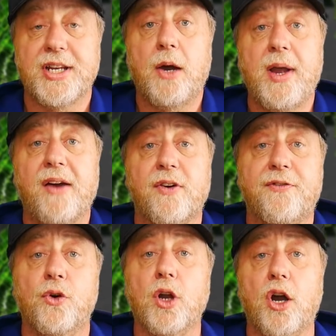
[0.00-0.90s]
Now we have a
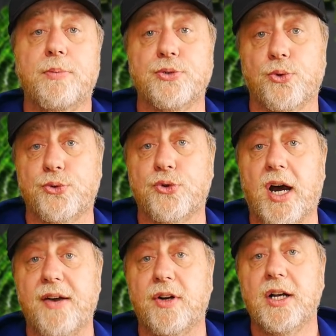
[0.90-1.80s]
full open source
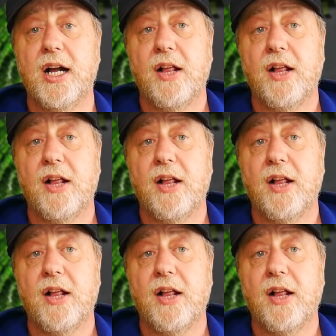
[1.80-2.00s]
driver